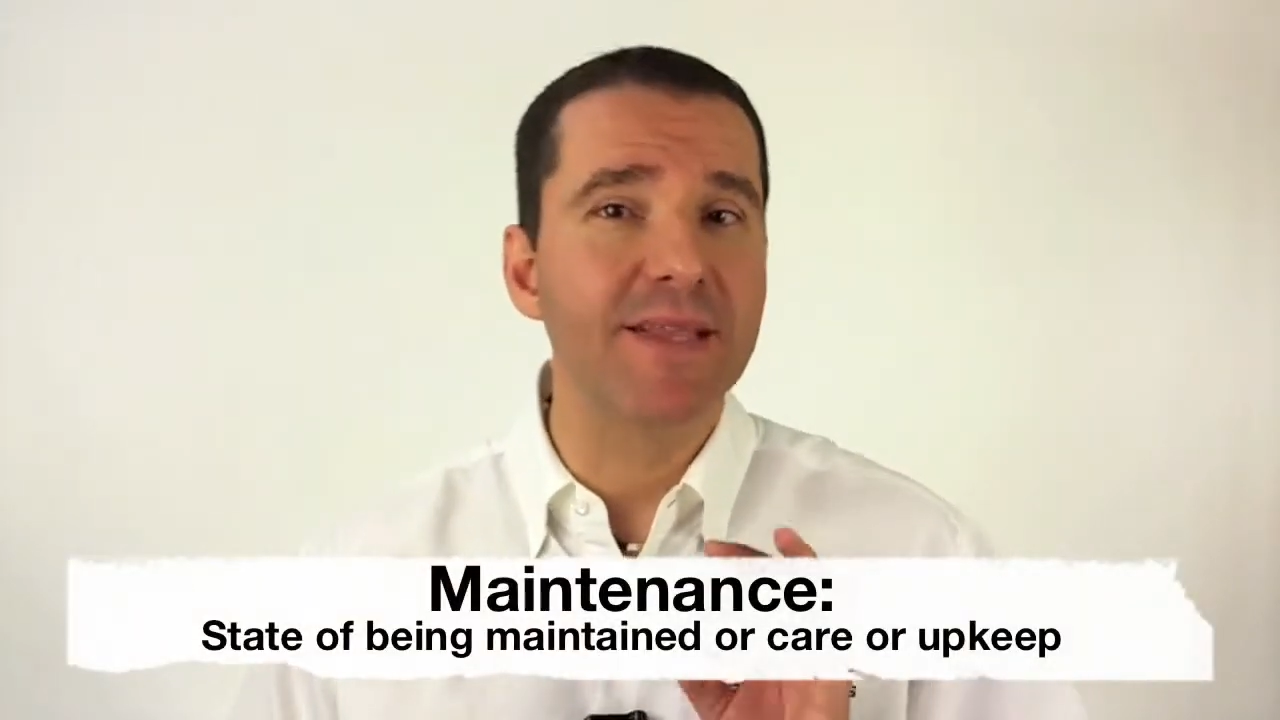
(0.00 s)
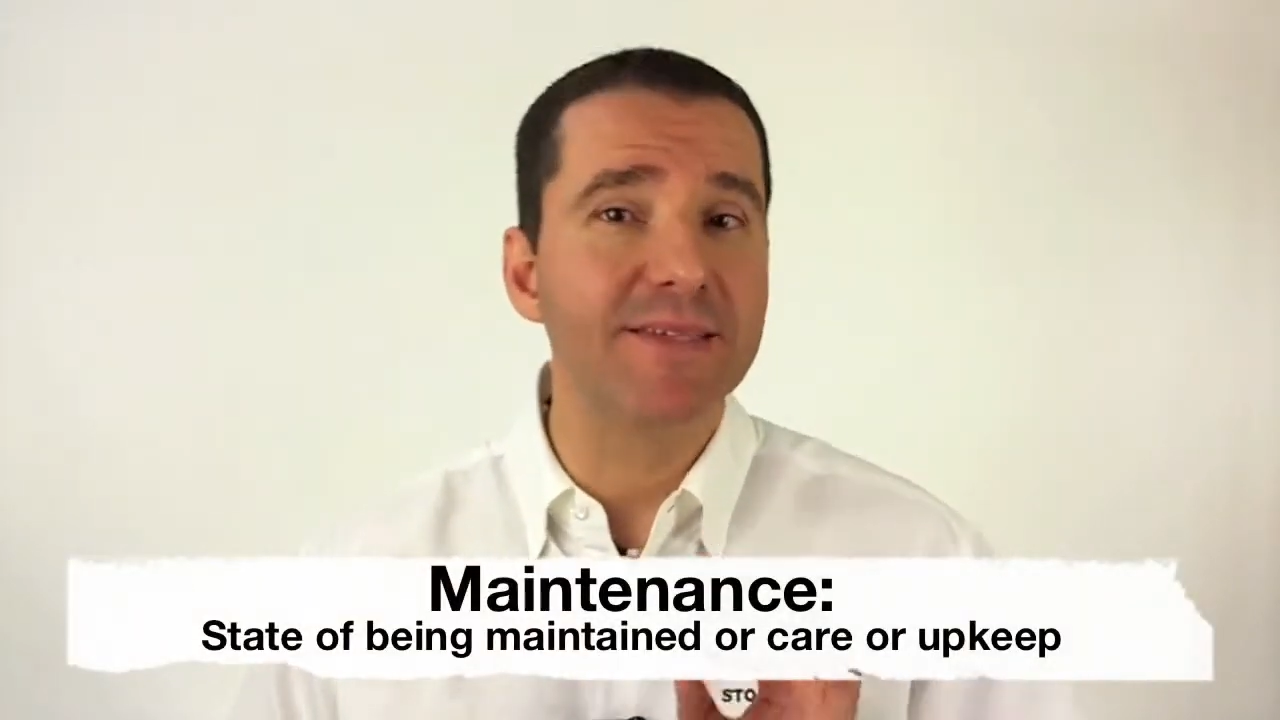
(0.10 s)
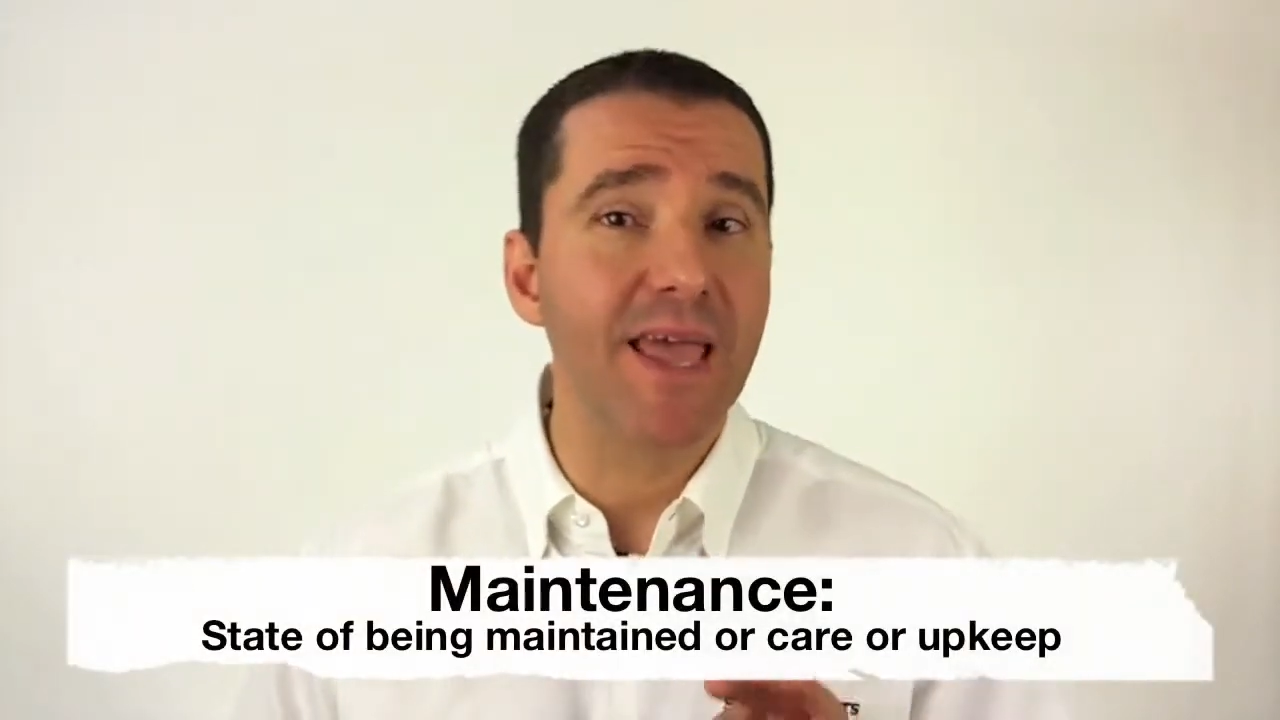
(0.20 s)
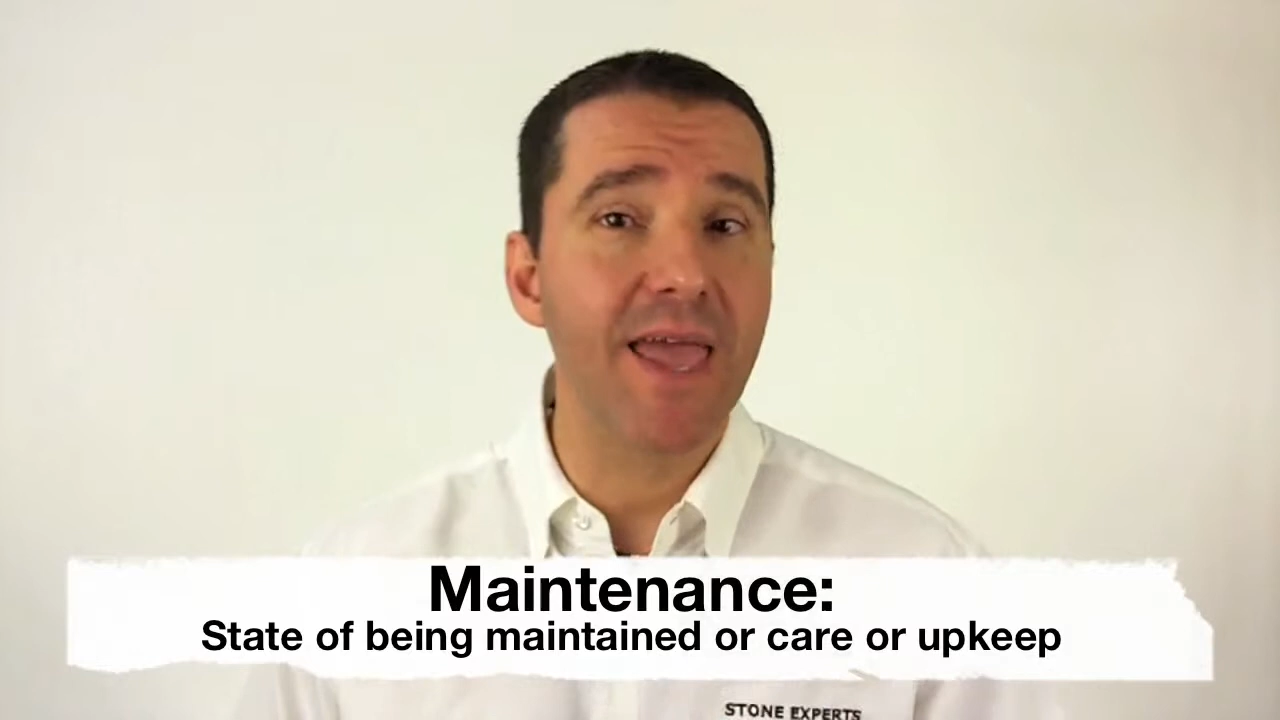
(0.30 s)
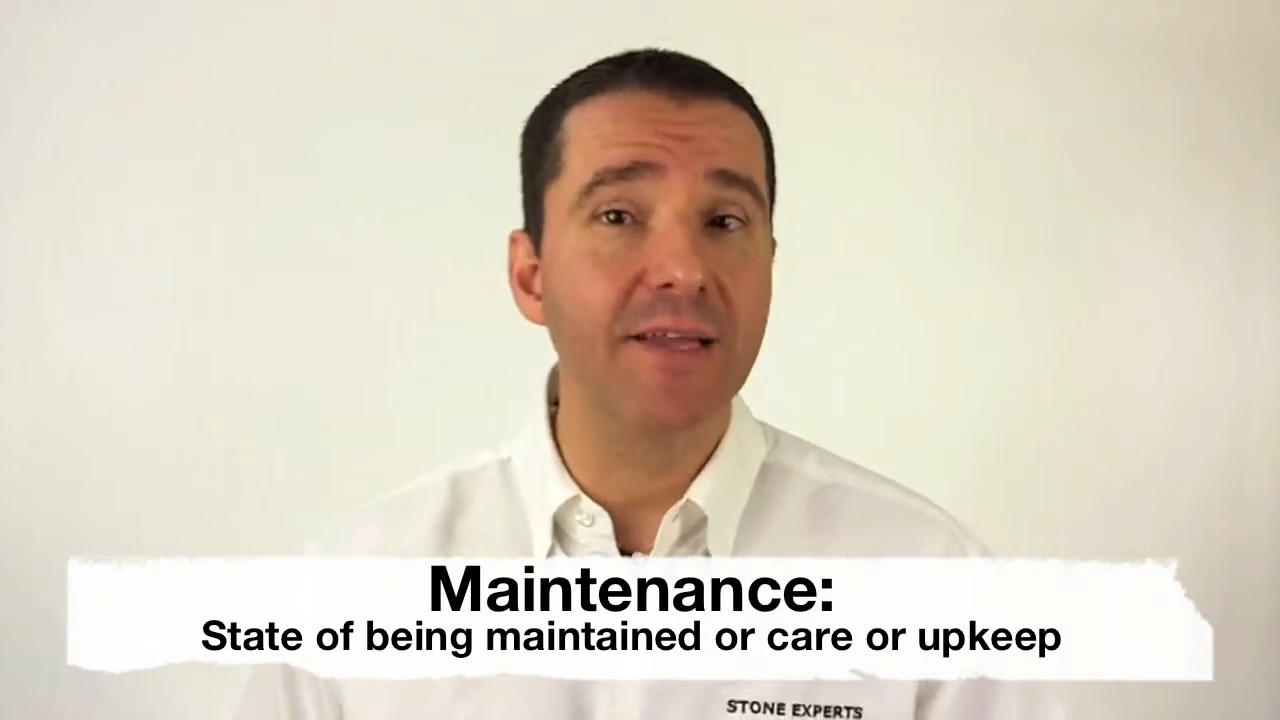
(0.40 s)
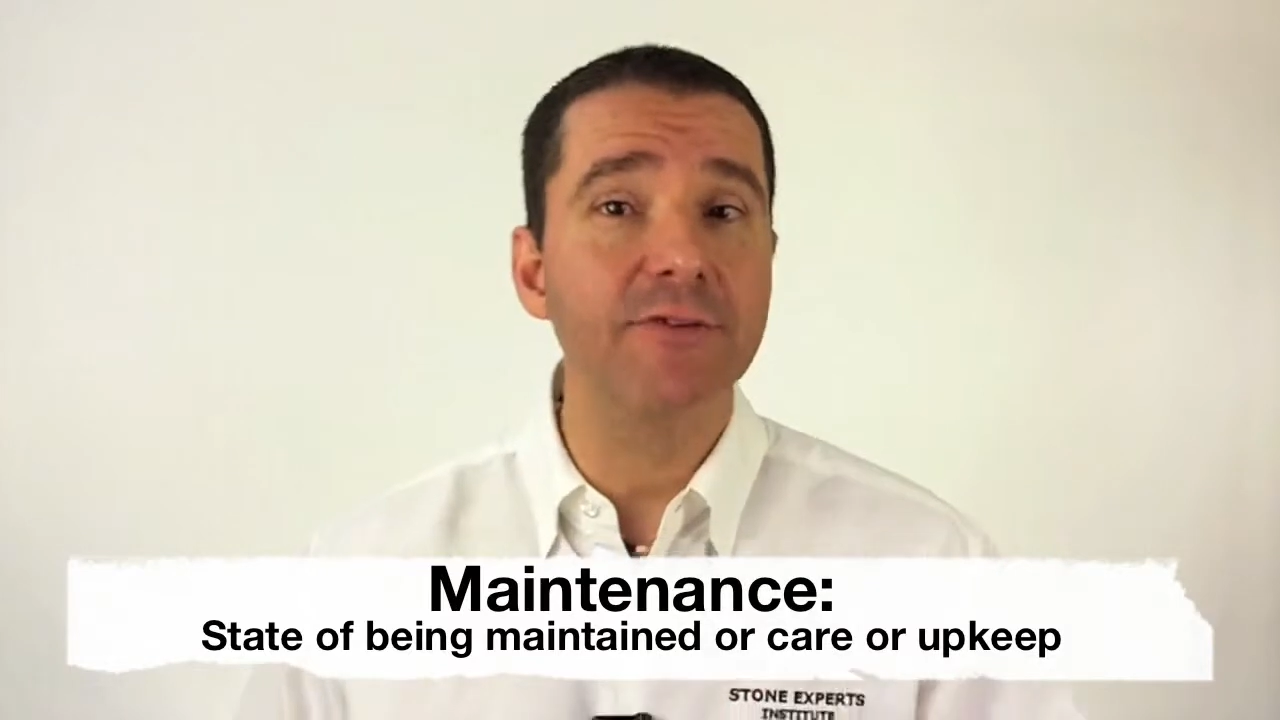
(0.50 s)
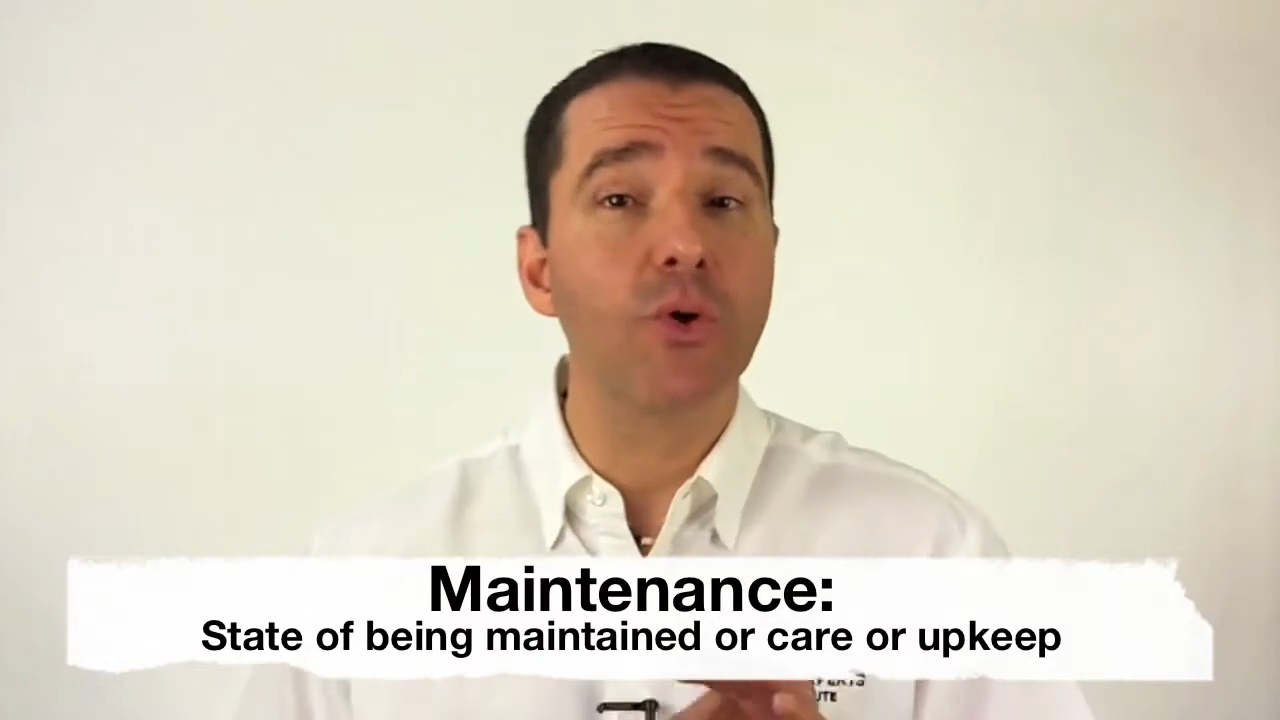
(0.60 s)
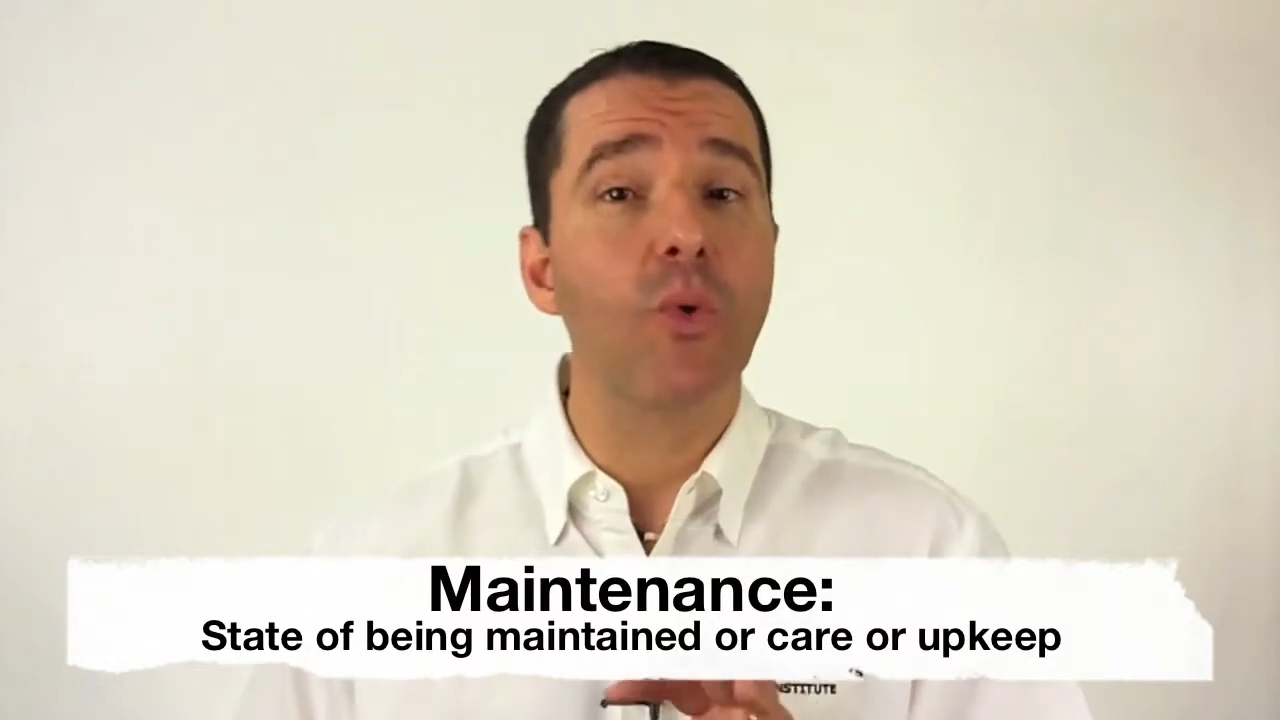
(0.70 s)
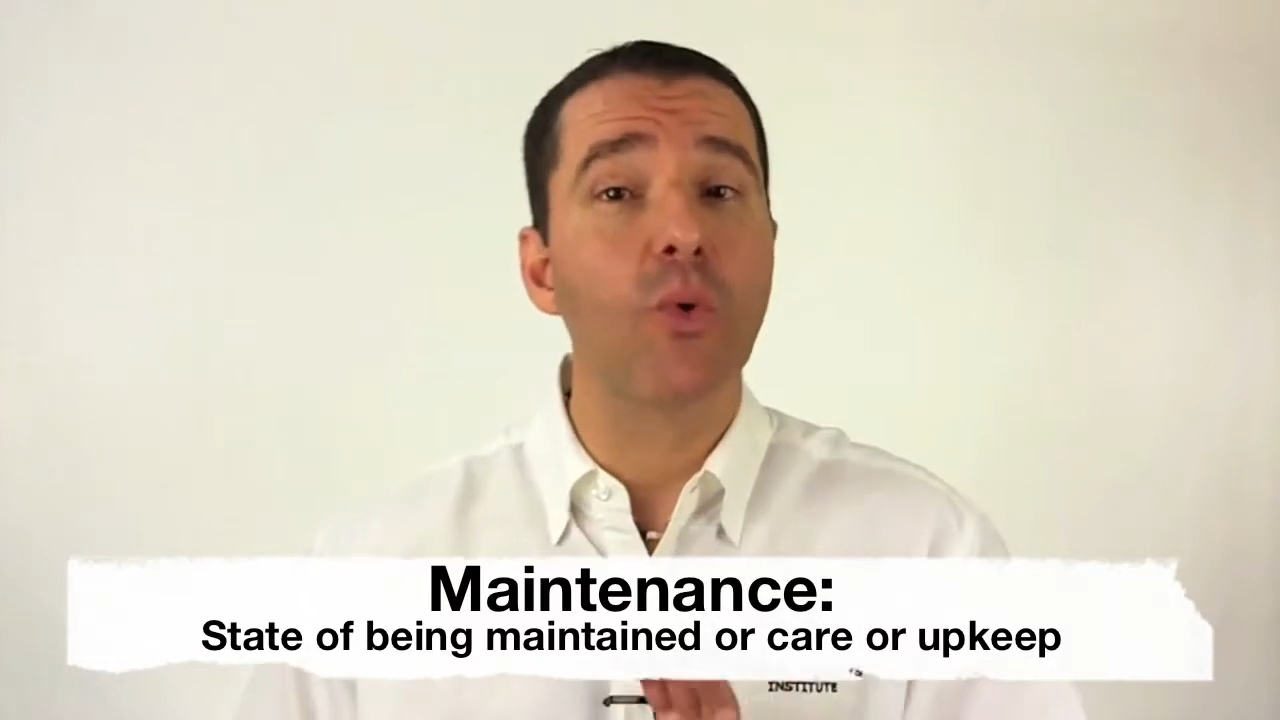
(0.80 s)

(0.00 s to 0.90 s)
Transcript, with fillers: maintained